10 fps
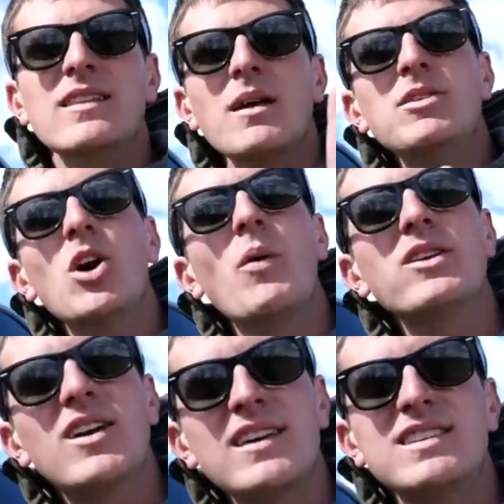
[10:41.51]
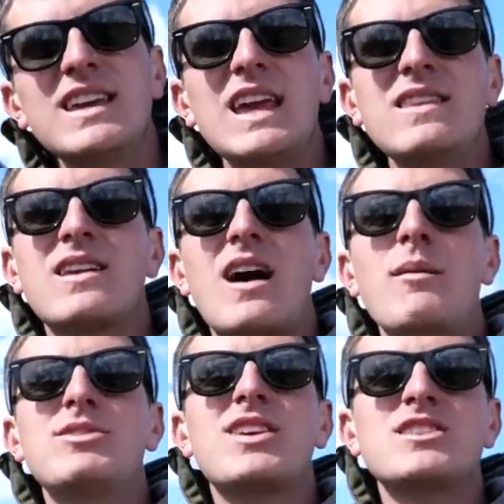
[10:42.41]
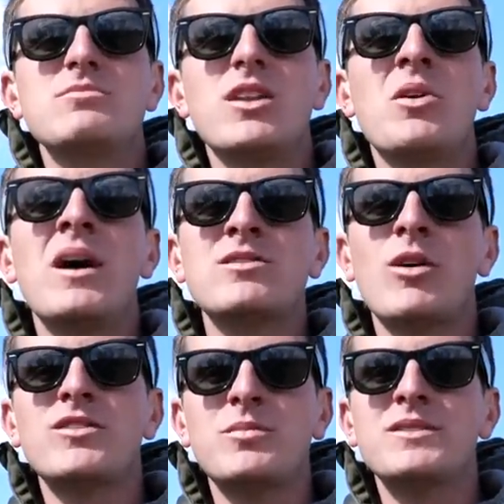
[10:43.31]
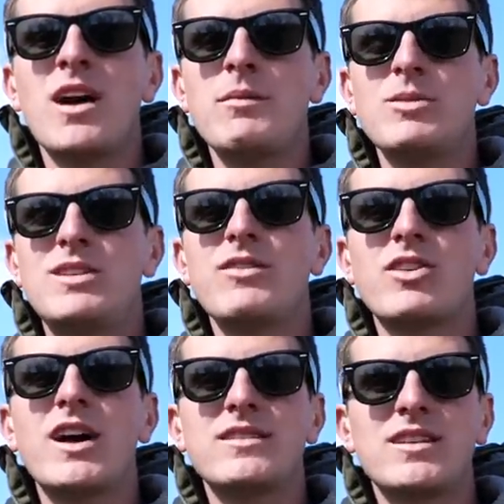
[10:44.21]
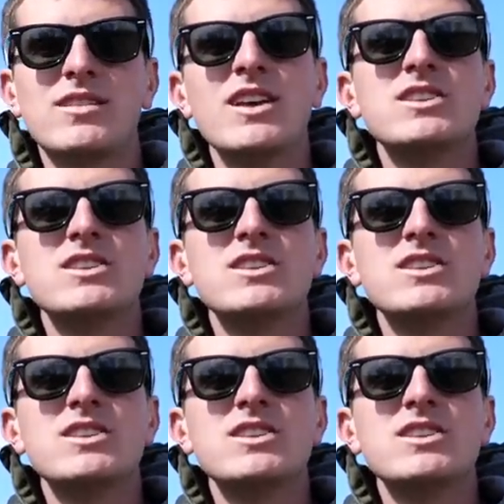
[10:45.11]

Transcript: Let me know what you guys think in the comments section below. As always, this has been Tommy with TFL Classics.